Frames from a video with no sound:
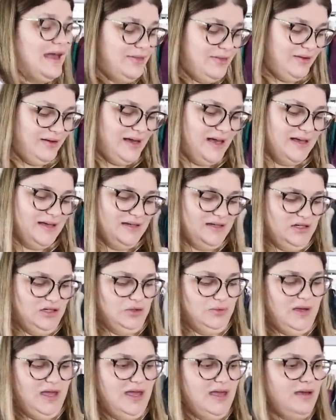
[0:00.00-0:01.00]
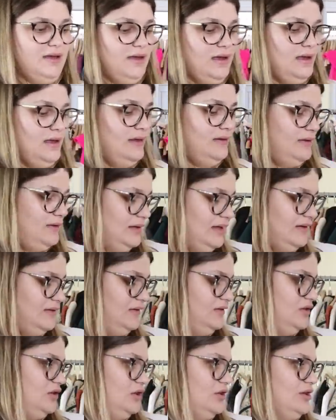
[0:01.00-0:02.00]
I think I can do it. So
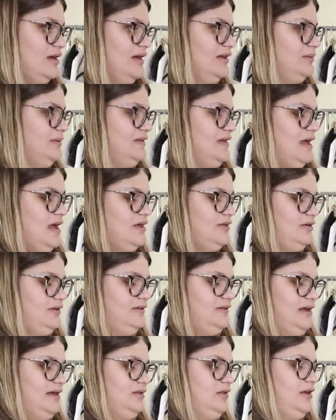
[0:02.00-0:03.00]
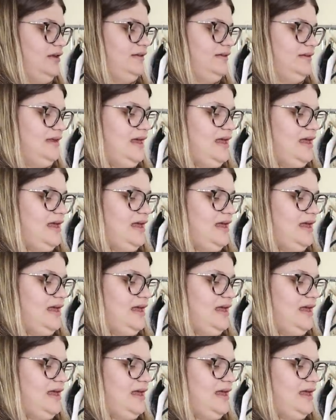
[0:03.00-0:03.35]
let's show you guys what the other side looks